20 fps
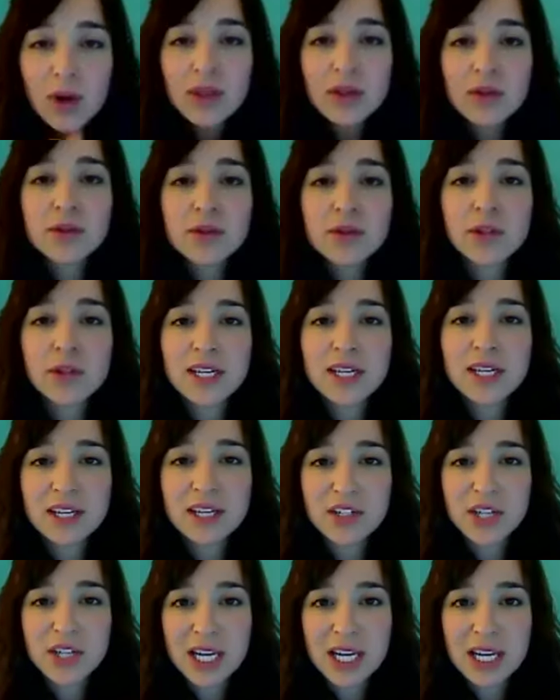And those look like
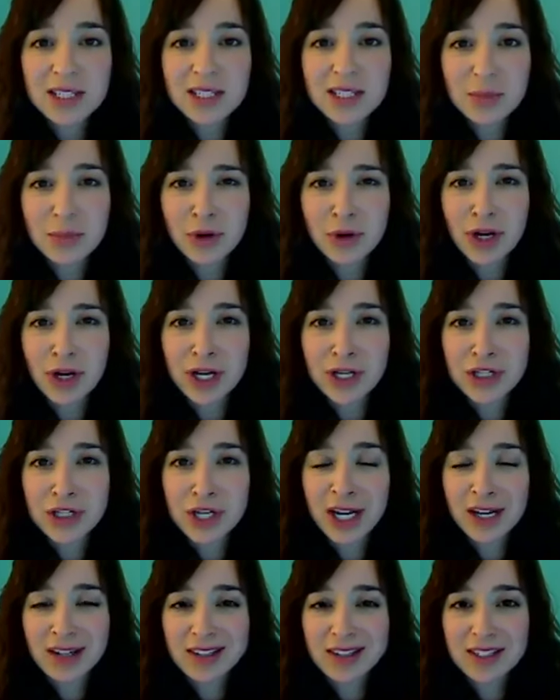such easy
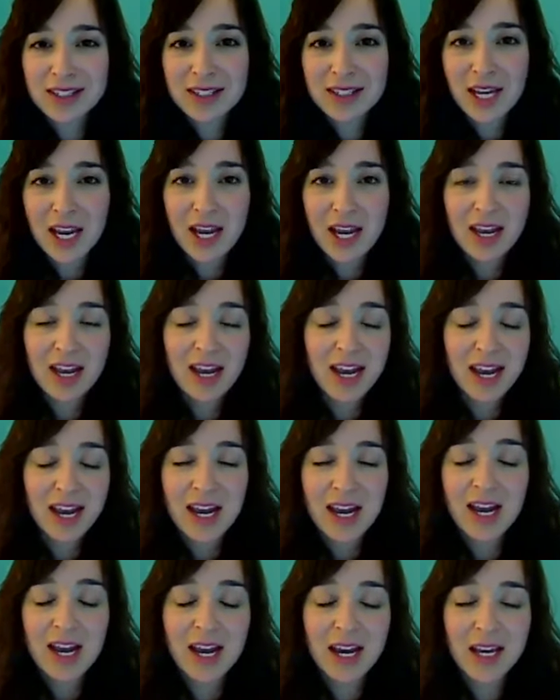projects, because I
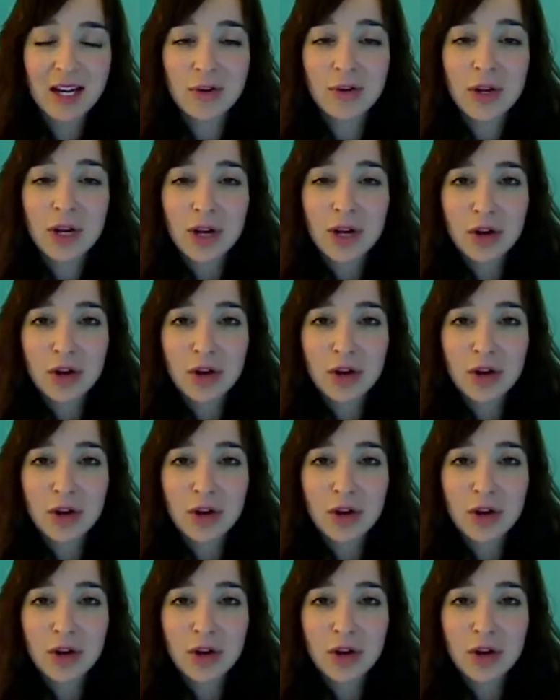don't